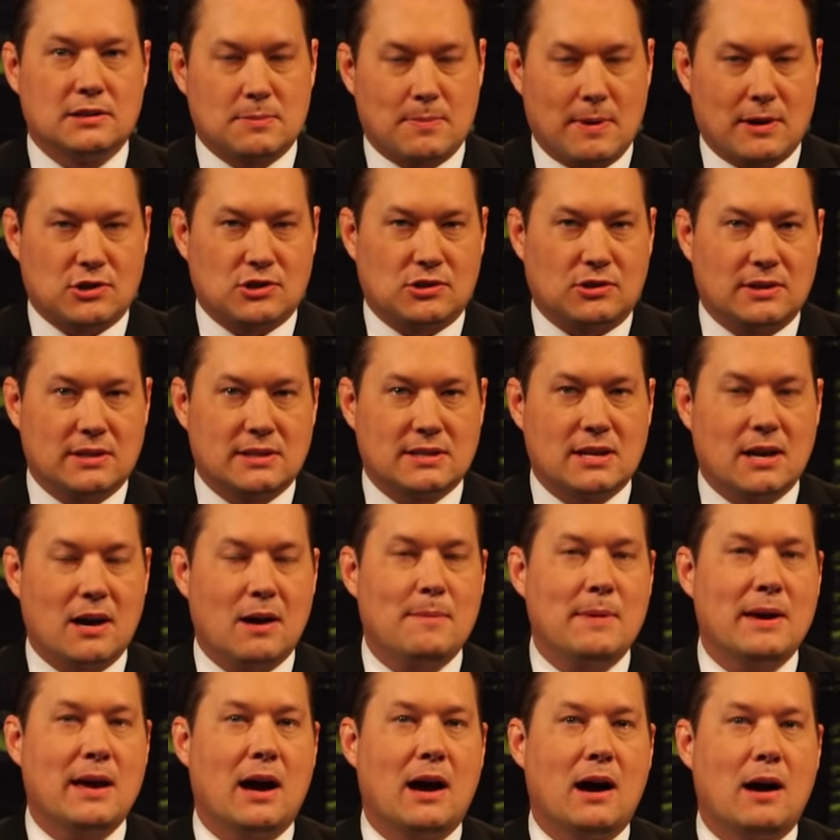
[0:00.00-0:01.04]
Special. It's
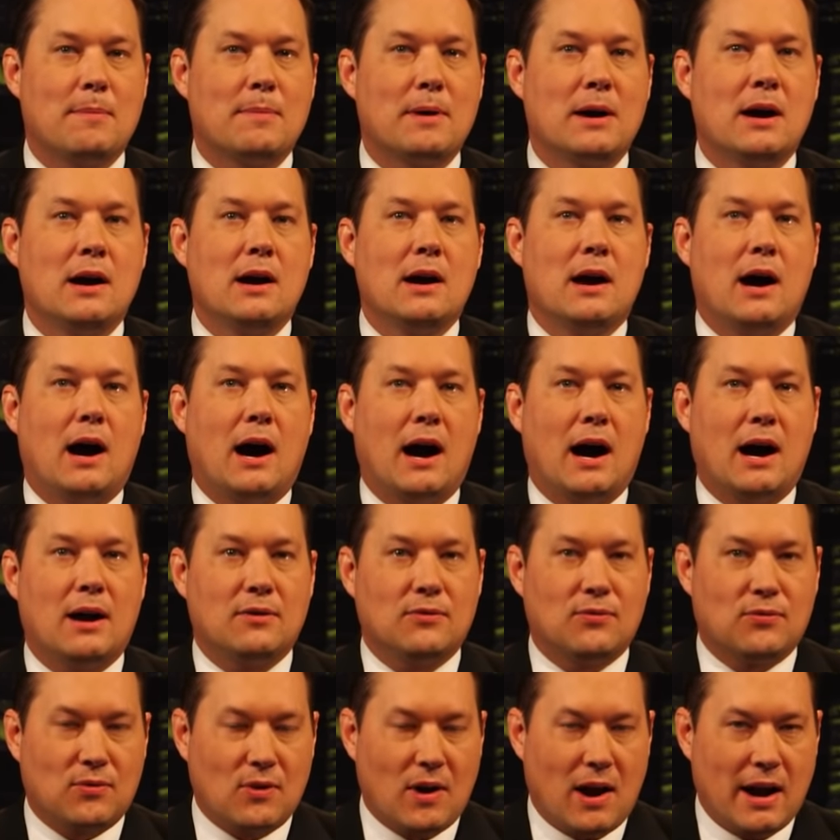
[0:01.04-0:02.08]
coming up on
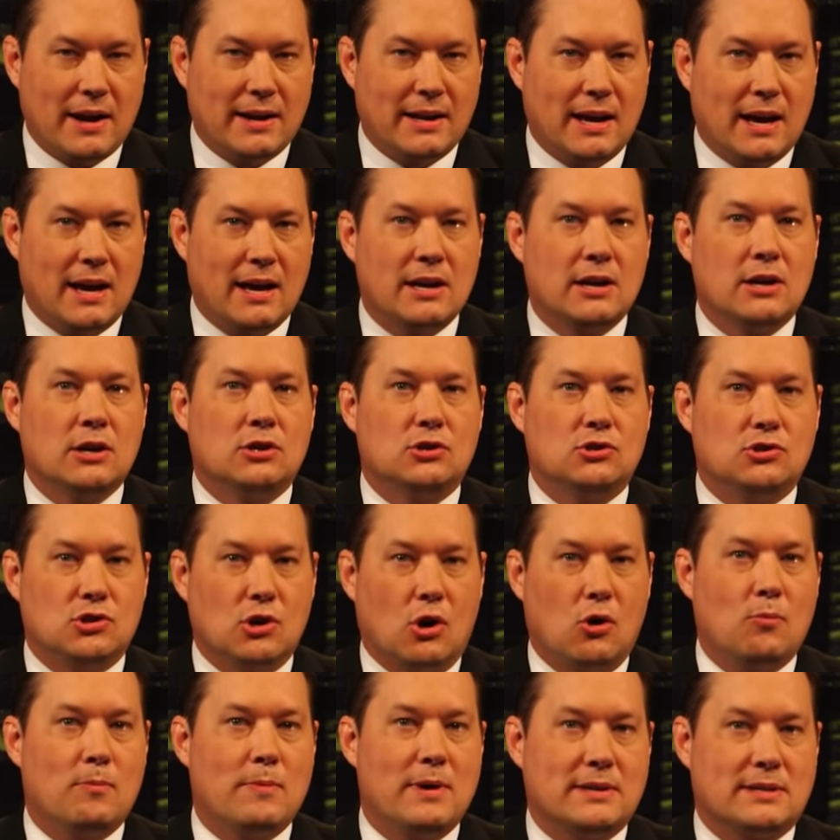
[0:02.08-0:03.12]
Friday.
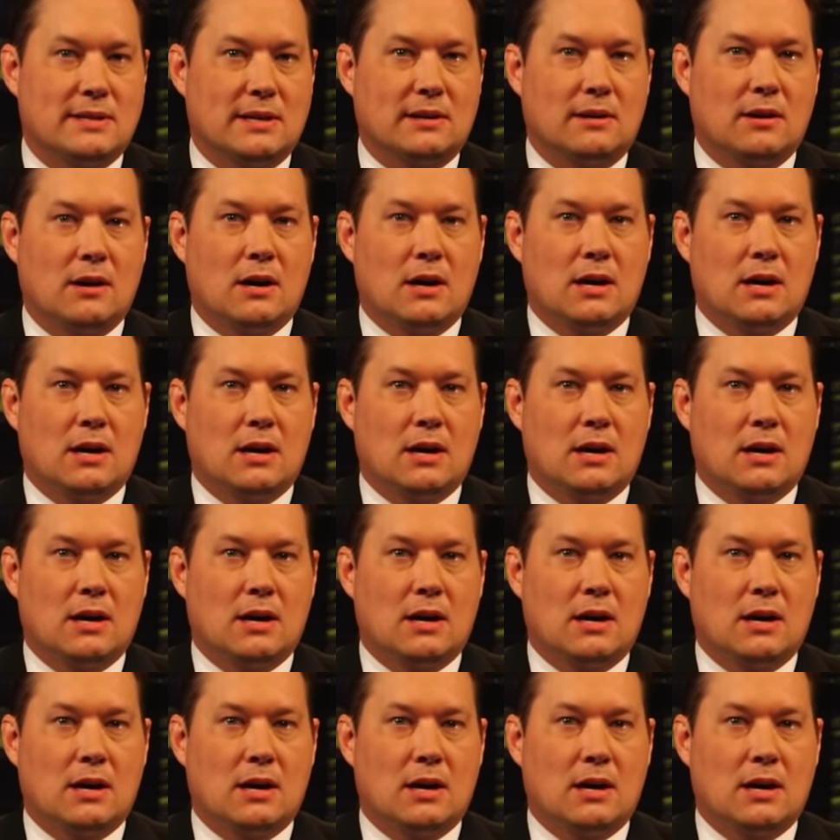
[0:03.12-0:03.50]
Don't miss it.